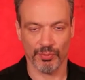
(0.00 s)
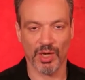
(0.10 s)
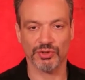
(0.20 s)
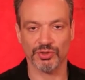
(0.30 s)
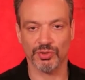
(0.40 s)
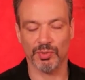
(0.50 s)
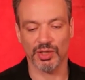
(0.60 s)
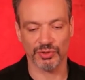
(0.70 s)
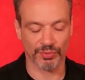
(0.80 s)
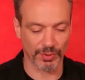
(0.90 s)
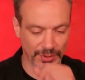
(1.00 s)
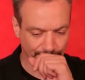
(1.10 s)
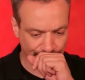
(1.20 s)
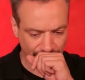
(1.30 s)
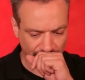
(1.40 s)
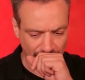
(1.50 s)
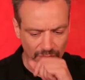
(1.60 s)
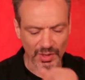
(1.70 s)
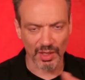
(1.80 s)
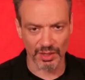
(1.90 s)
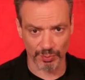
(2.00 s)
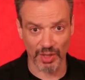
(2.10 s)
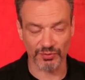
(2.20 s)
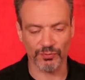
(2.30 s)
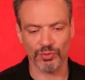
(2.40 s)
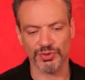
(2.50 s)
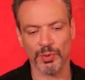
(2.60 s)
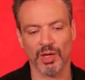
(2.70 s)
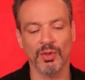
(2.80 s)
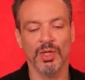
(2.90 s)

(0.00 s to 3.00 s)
through Module 2 and Module 3 as Module 4 as